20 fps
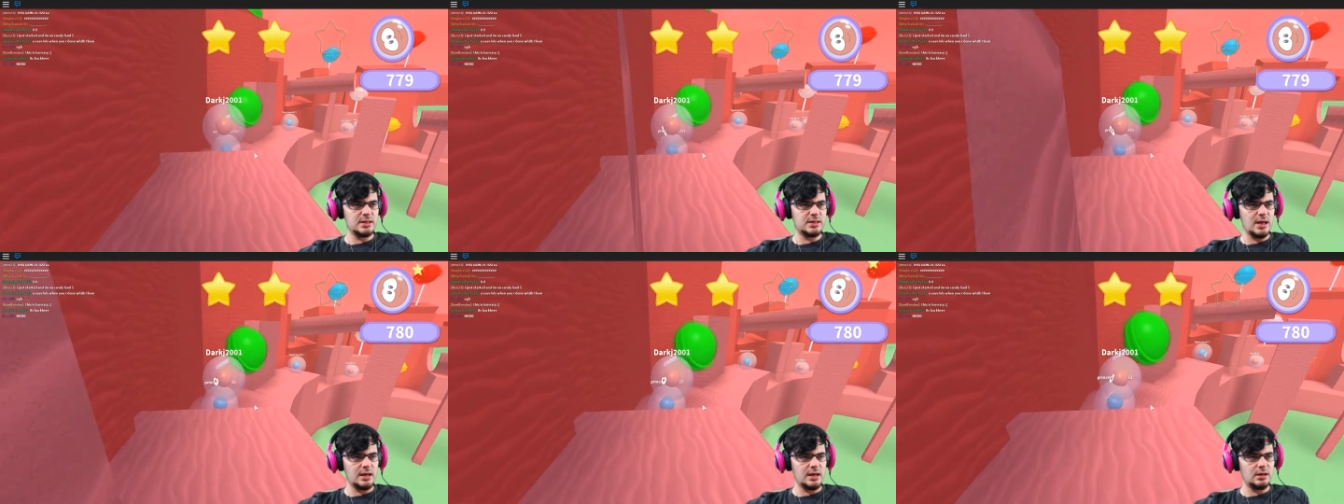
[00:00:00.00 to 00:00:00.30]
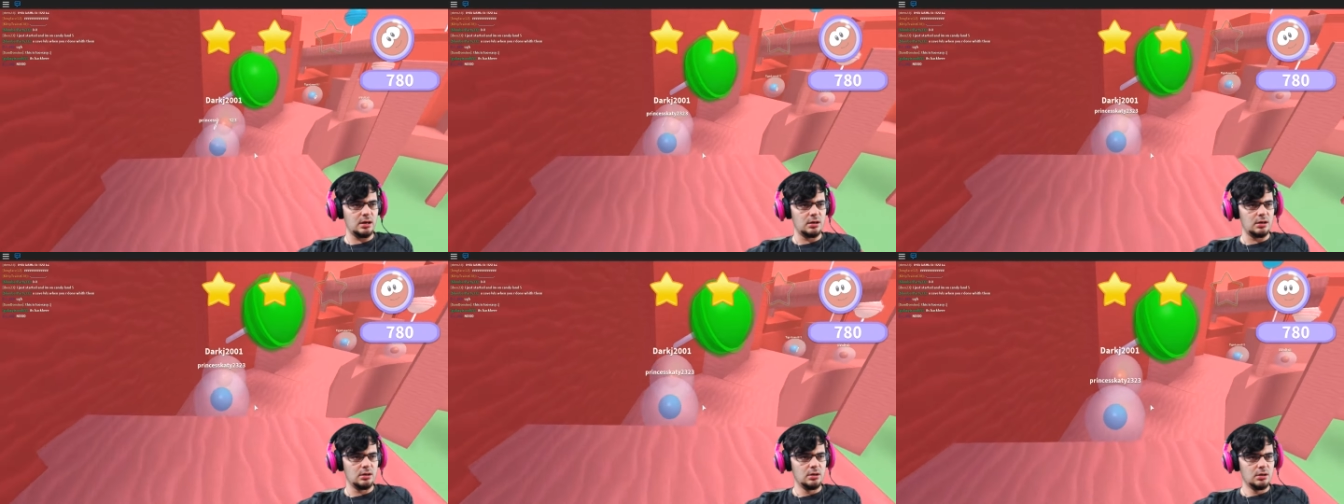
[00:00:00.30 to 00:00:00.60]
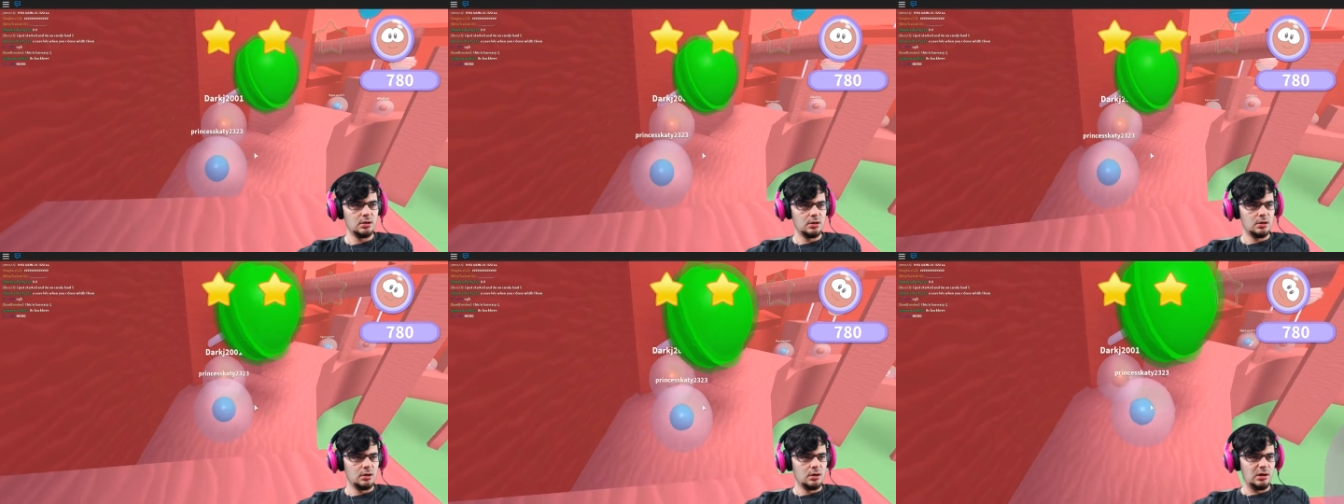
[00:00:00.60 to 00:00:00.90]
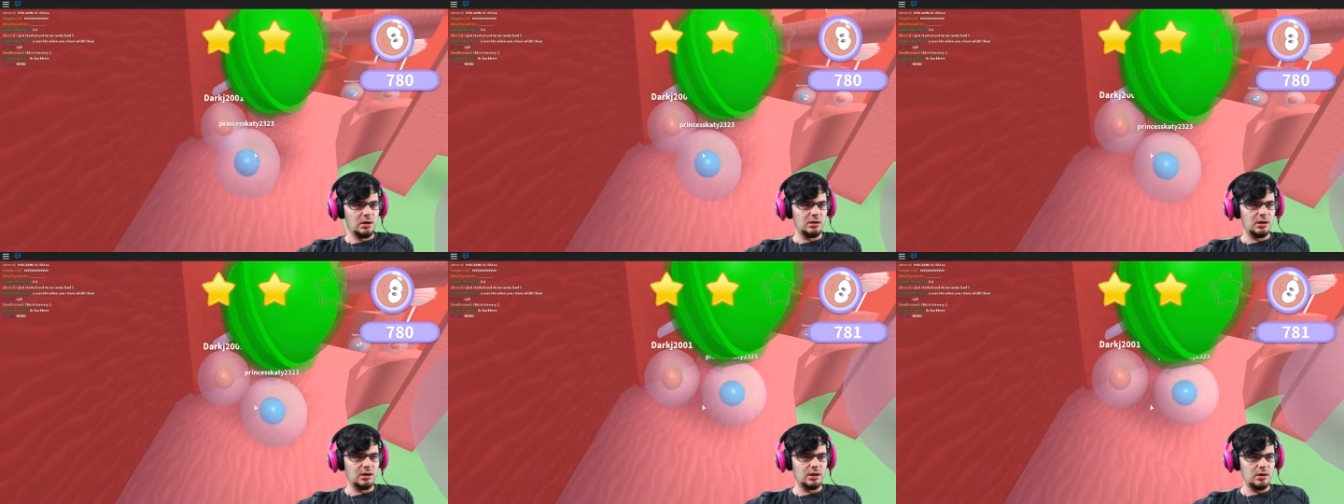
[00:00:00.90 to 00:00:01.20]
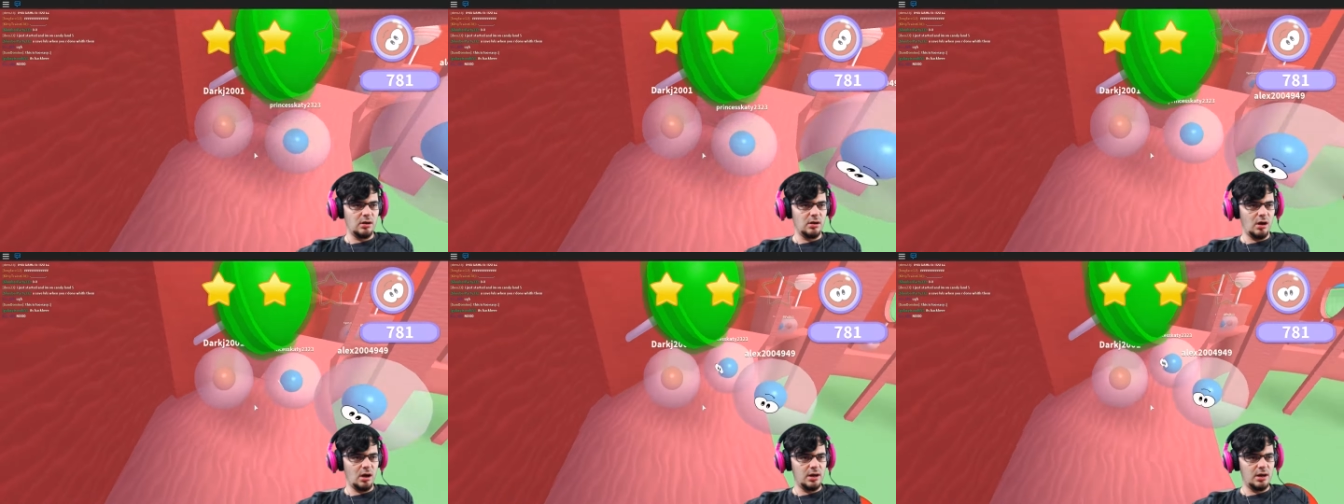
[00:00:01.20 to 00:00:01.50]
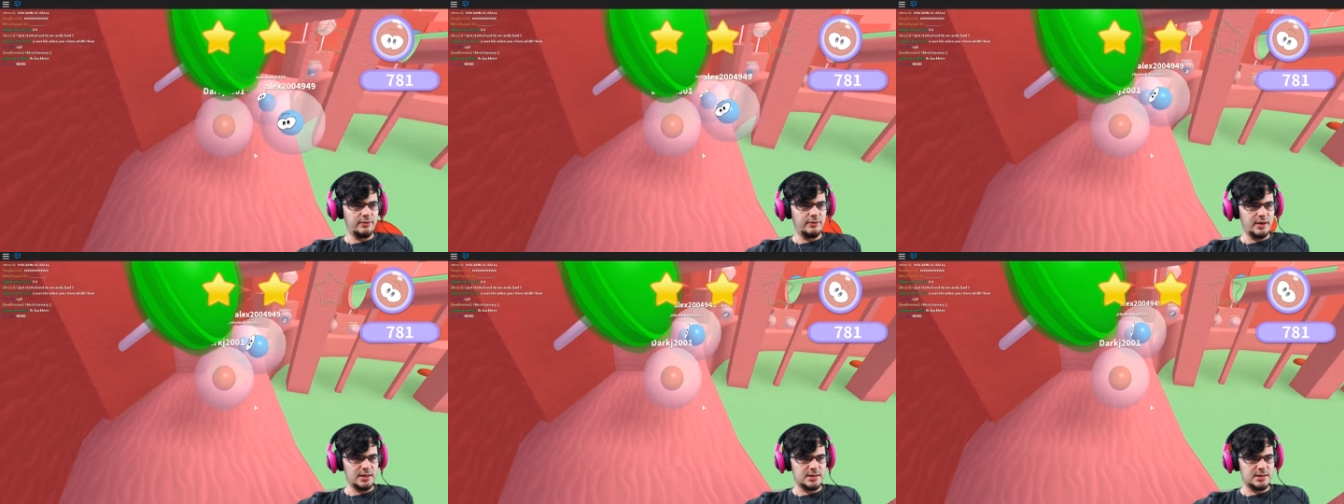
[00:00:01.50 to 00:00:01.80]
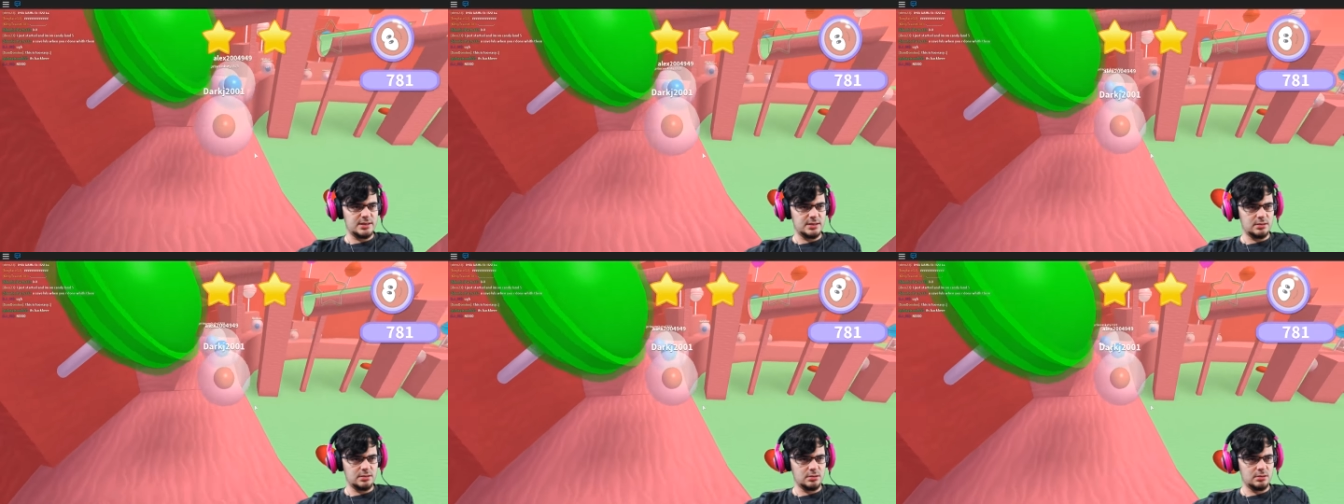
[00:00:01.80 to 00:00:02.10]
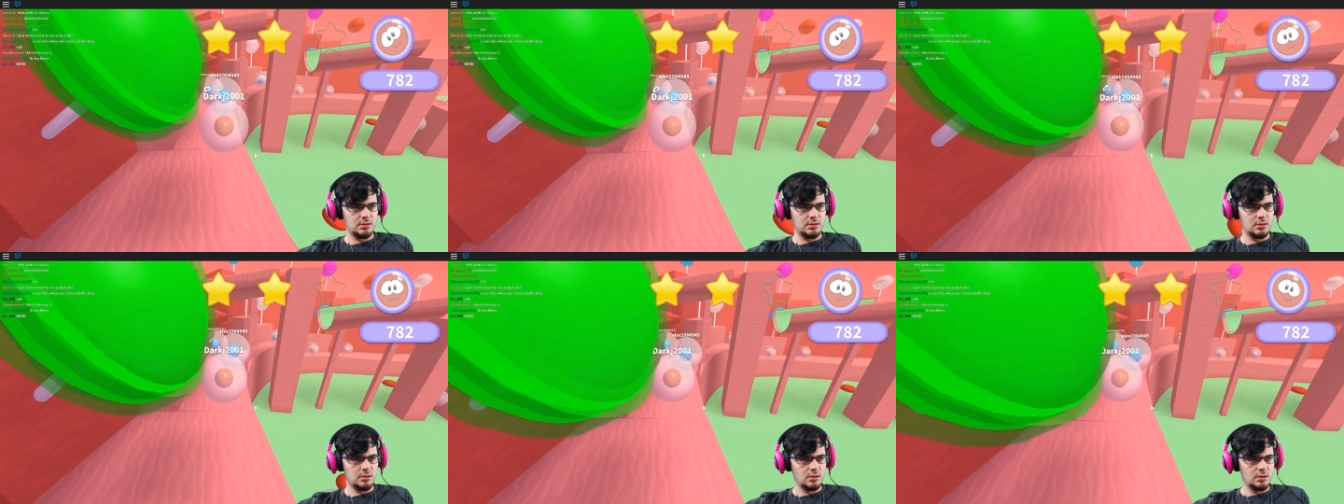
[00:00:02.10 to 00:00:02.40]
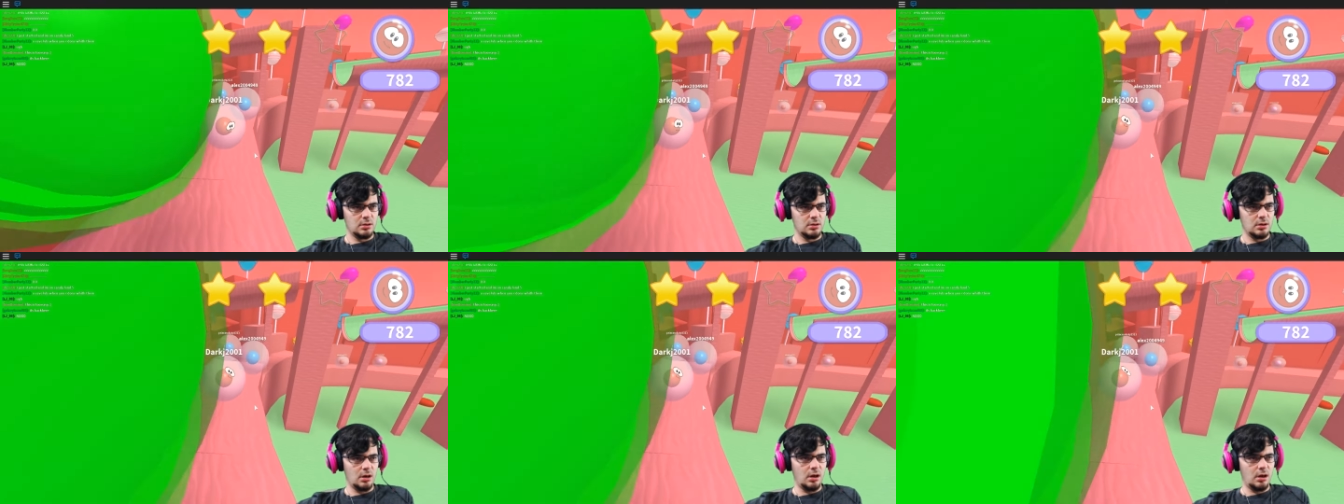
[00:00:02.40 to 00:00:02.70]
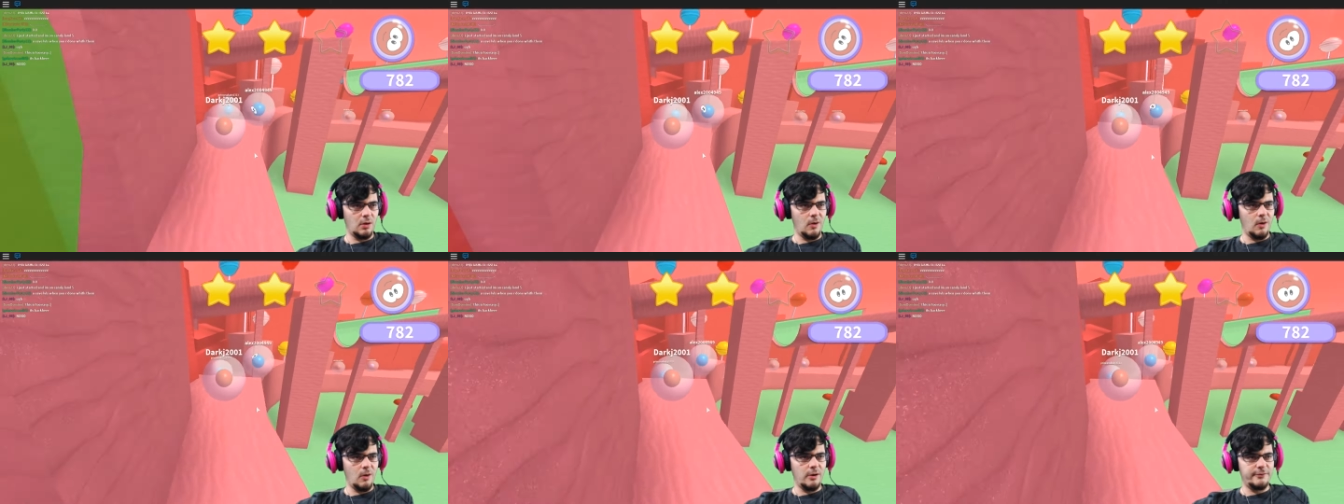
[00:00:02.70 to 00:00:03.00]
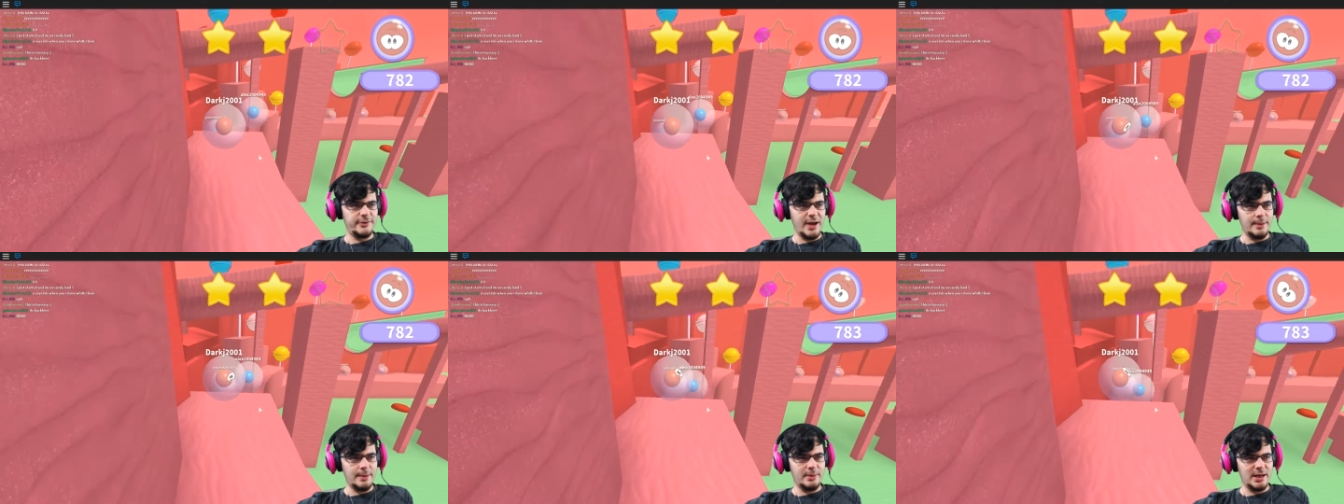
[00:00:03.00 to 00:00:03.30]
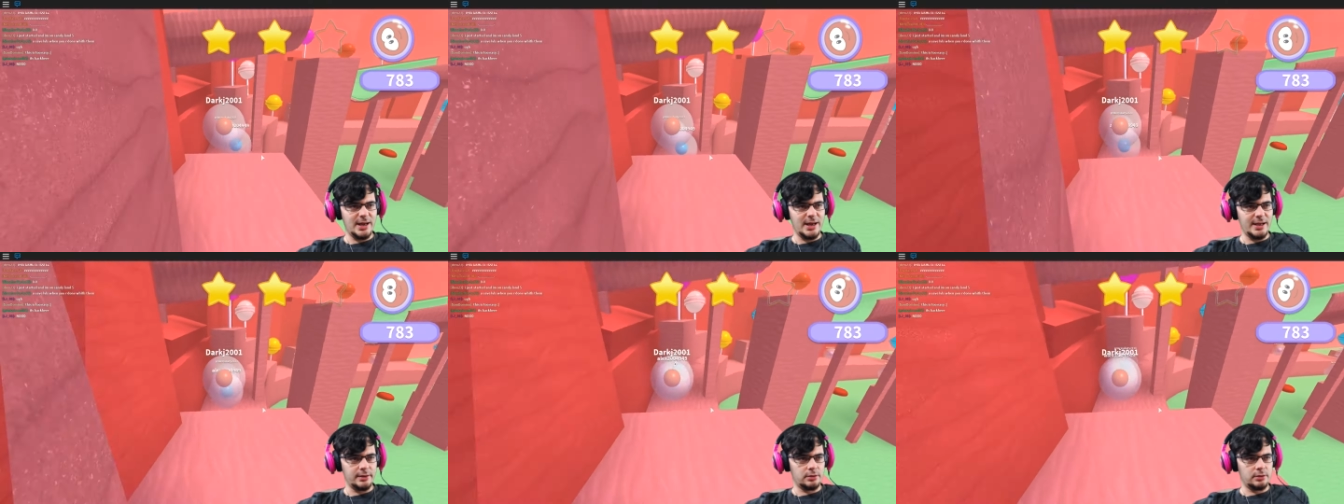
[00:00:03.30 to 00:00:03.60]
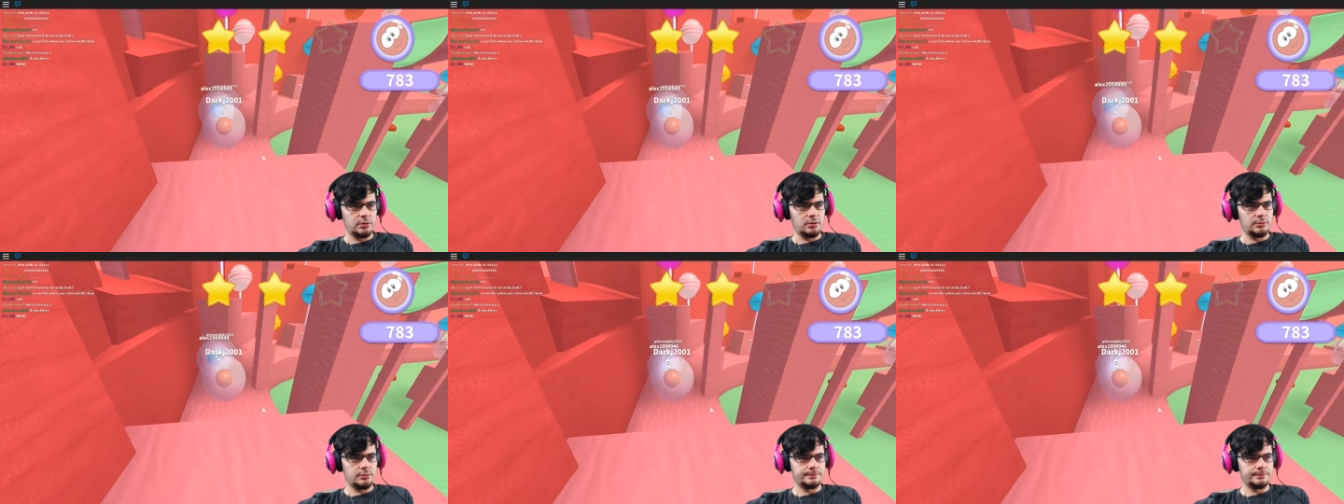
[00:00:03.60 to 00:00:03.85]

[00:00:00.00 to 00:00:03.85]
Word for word: dishonor on all of us. Our whole family.